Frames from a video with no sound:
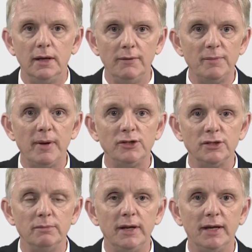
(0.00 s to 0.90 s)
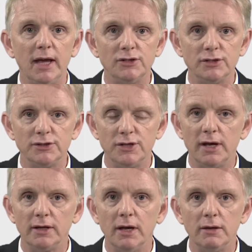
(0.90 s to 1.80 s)
give the patient medication as
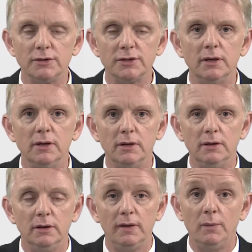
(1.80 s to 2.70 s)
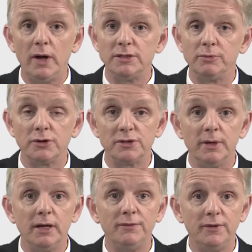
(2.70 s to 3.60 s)
diagnosed and then wait
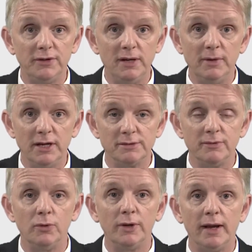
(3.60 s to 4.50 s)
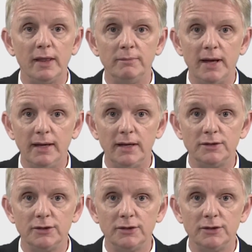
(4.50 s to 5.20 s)
approximately 15 minutes before getting them back